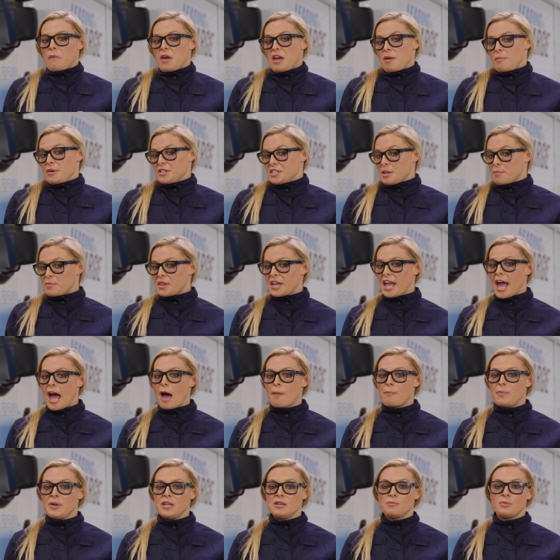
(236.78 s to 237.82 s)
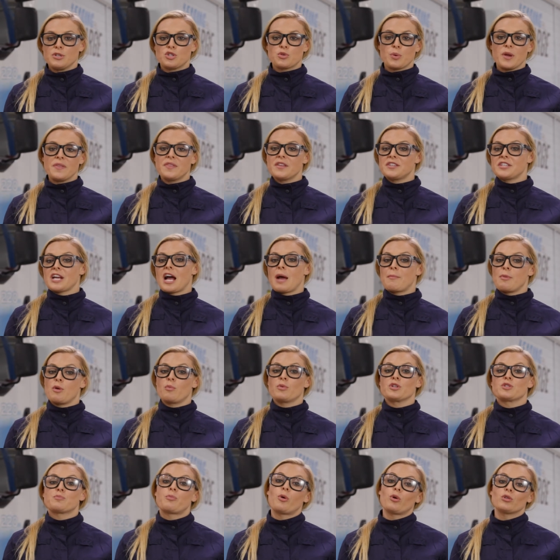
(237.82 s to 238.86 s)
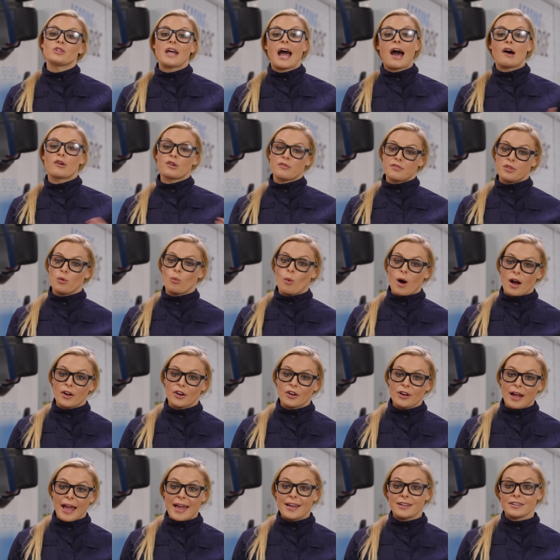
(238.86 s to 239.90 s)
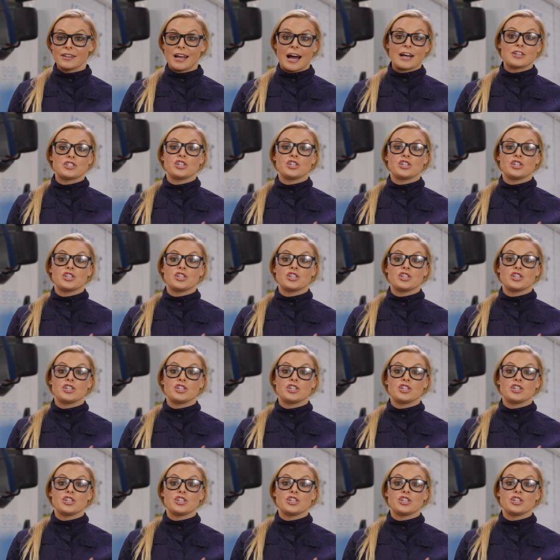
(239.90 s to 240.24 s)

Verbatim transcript: Maybe something happened between the time it was pulled out of the water and